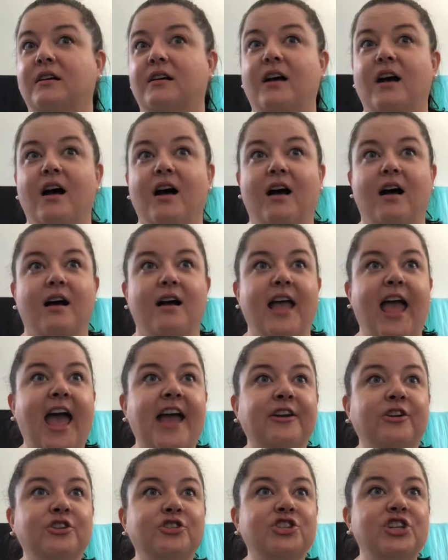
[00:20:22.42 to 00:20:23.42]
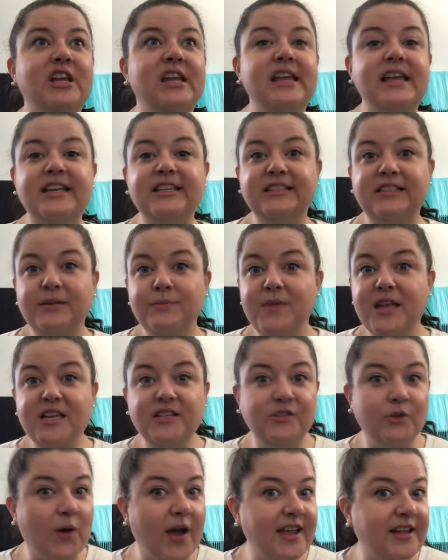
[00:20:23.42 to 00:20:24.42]
uh, energy into me
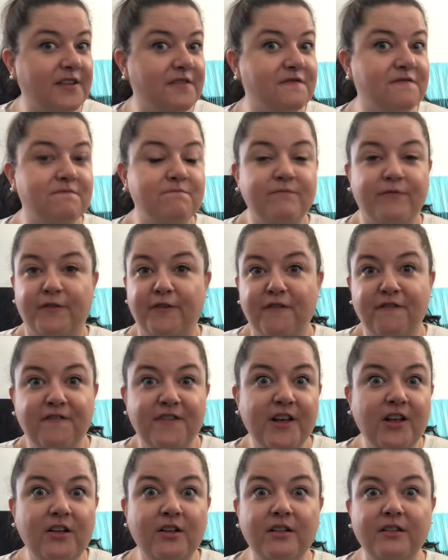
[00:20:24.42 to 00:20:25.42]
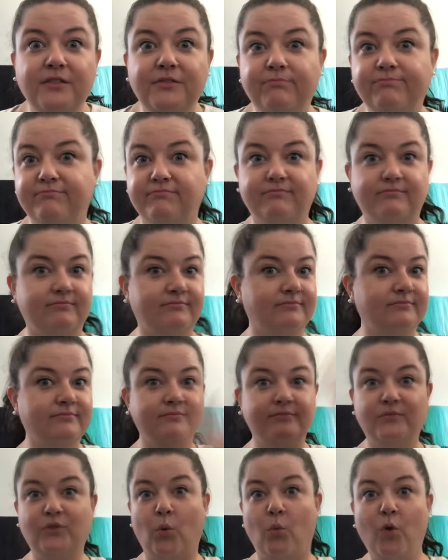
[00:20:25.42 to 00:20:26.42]
so I can fulfill
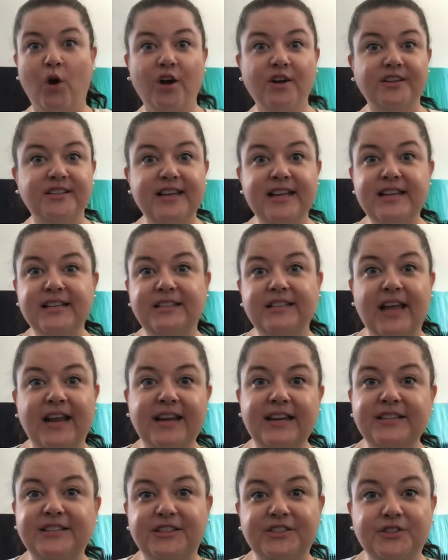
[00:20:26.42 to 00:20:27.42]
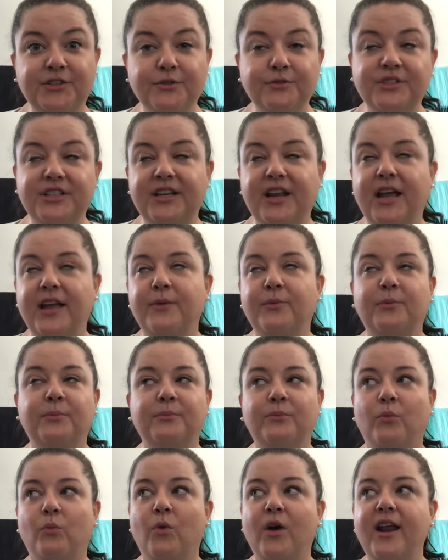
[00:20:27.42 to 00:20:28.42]
the work needs I need to do tonight,
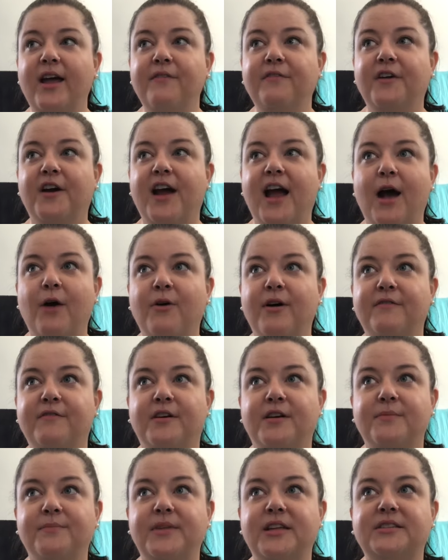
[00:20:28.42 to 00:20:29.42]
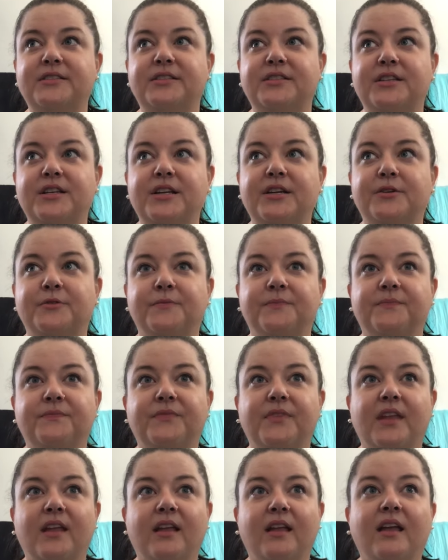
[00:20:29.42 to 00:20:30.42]
whatever, however it means to you.
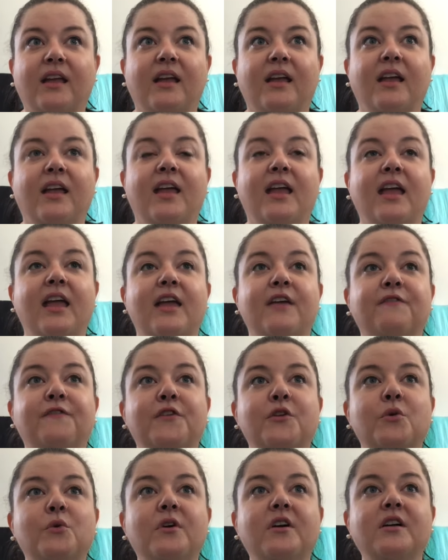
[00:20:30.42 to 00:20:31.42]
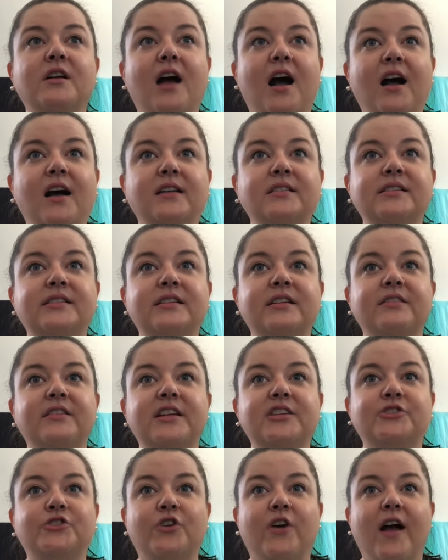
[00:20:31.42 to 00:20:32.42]
If you are
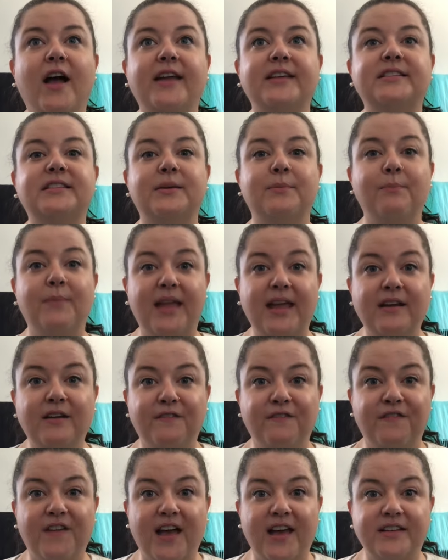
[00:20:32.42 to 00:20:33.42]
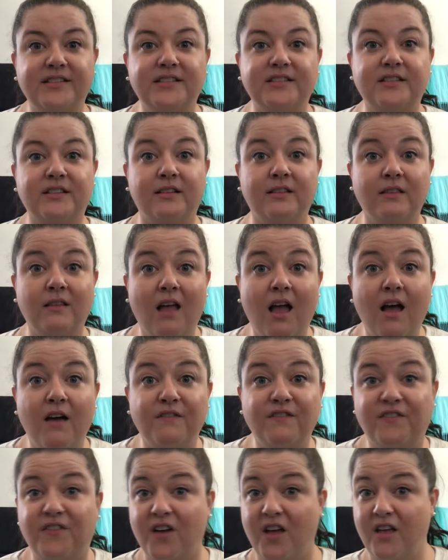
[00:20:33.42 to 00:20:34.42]
constantly trying to manifest
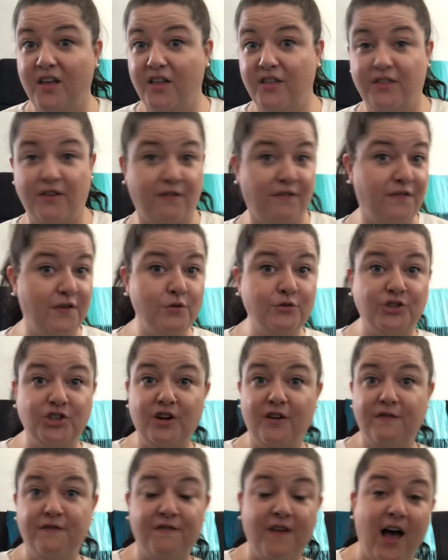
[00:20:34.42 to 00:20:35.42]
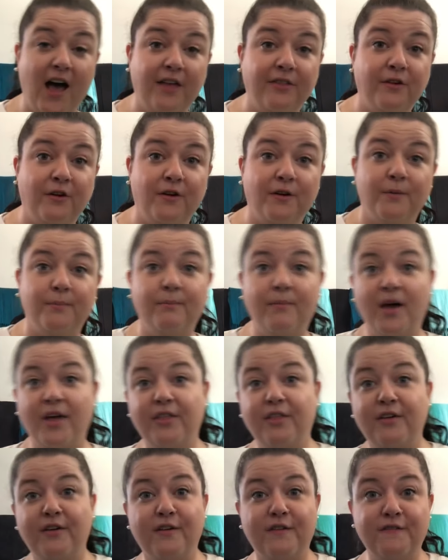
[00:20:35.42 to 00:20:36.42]
love, the future father or
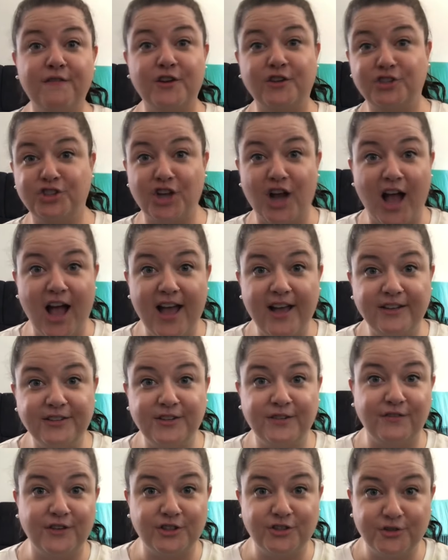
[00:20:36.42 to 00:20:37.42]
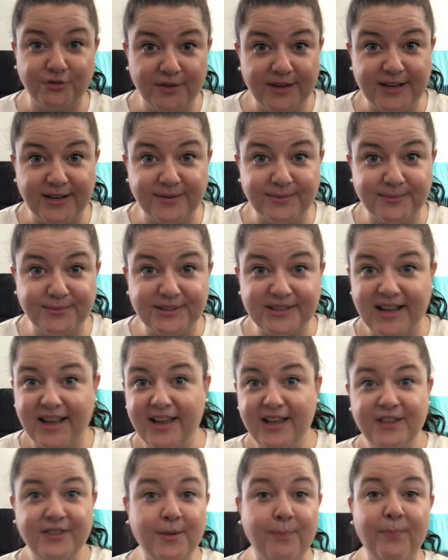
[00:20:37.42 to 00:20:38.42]
mother of your child of your dreams,
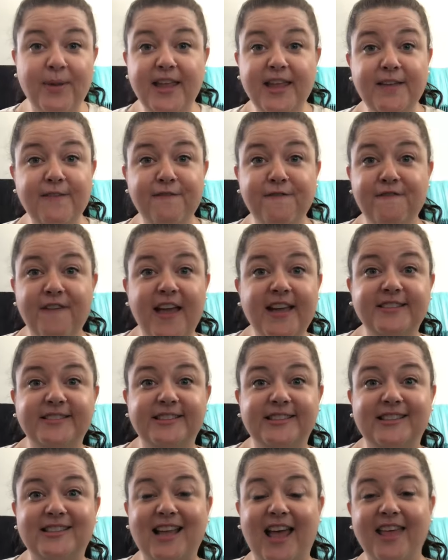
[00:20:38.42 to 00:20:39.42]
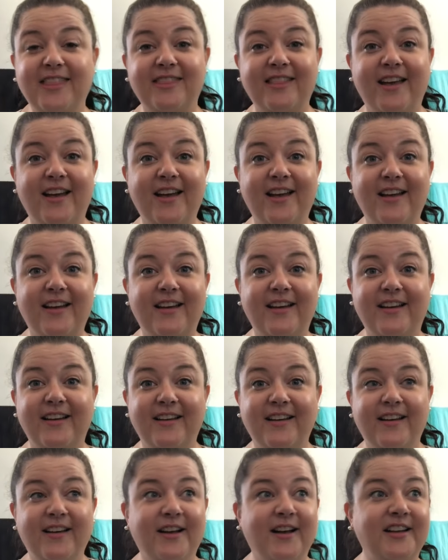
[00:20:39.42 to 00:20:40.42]
the picket fence and the
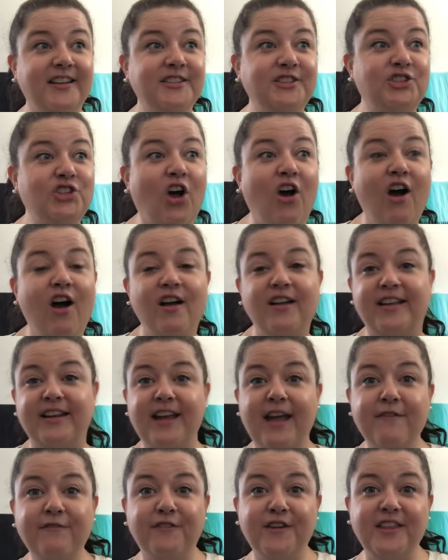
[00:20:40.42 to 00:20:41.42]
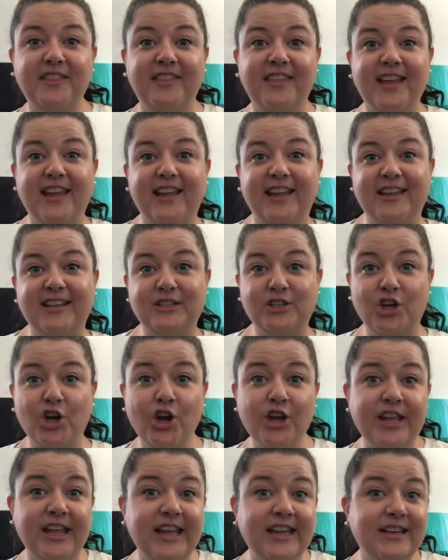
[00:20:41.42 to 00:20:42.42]
dog and everything and
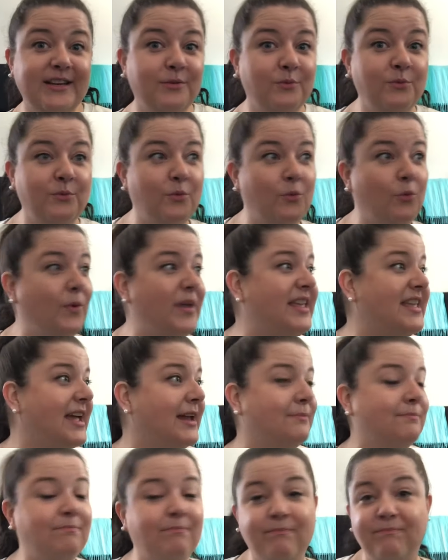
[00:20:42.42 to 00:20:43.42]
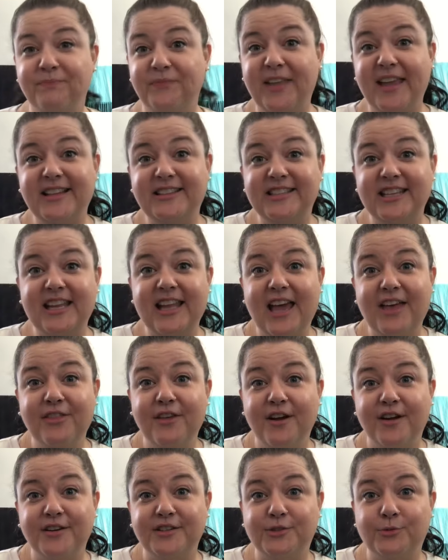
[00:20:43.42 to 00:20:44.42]
cooking and weekend
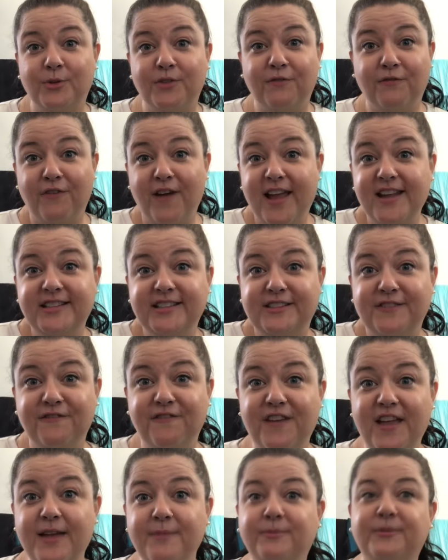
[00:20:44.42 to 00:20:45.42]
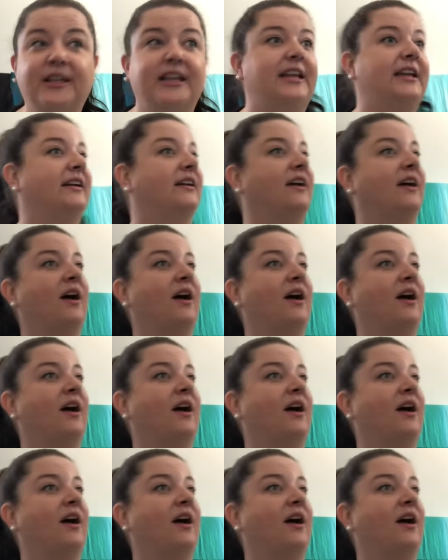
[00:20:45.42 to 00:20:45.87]
get-togethers with friends and family.